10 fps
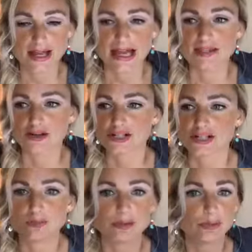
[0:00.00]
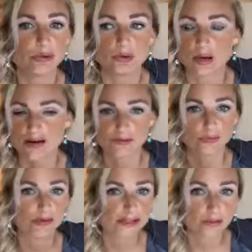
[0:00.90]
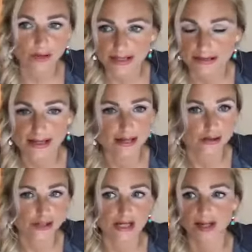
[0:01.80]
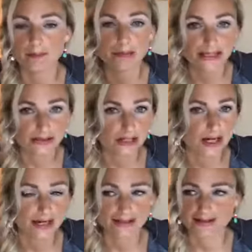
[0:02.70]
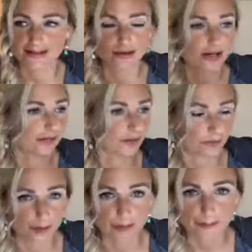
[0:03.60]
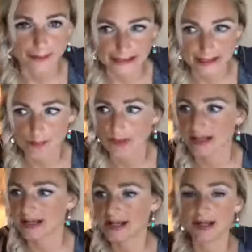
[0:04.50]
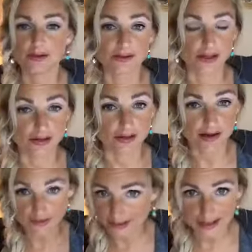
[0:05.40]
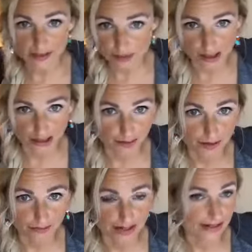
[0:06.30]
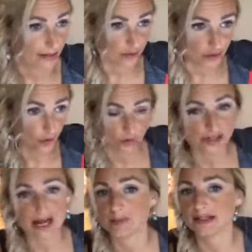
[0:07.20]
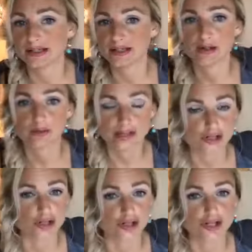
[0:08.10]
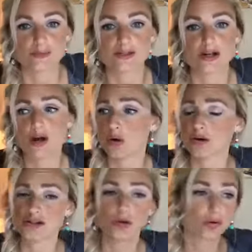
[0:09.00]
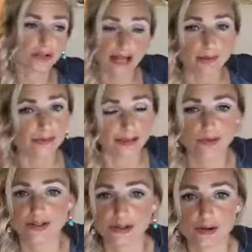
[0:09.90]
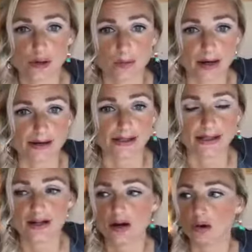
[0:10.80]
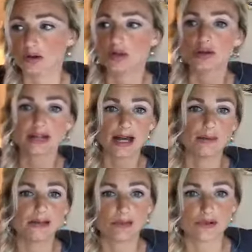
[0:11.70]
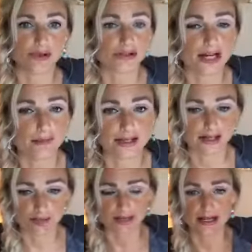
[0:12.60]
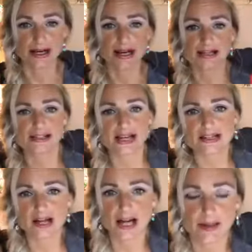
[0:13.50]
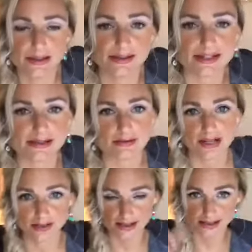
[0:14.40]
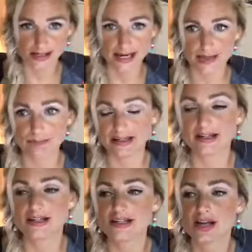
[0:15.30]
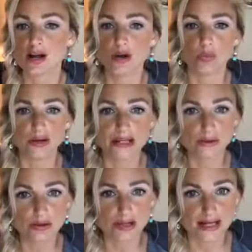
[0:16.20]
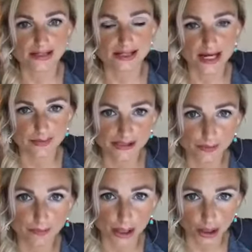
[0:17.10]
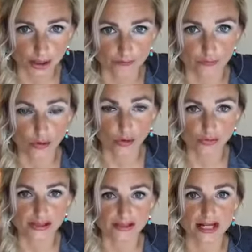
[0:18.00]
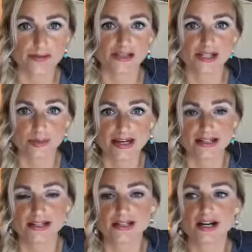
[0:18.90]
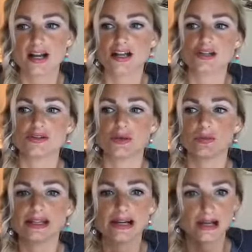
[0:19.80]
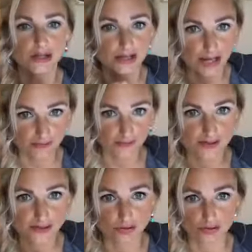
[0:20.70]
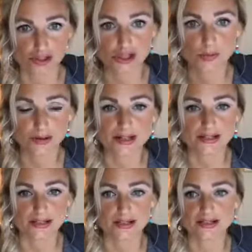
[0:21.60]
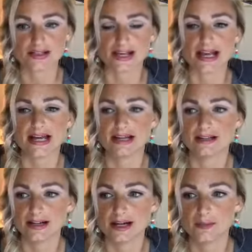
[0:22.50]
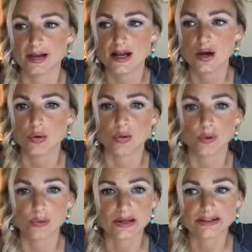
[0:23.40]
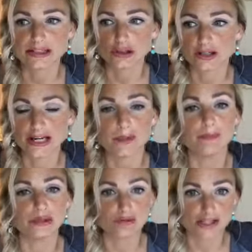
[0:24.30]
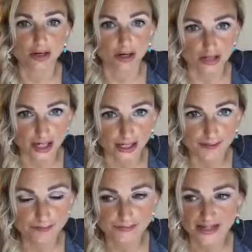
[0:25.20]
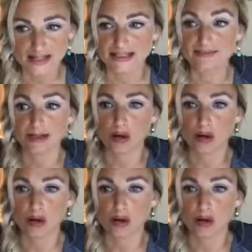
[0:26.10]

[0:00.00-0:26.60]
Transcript: And there's some people who have a really great energetic money line that they don't have to worry about money, but there everything I'm talking about right now is totally happening in your relationships or totally happening within your own body or totally happening with your time management. And I say time in this in this game because we utilize time as a marker for holding time and space so that we can actually have physical experiences and um, we're really good at abusing our time, giving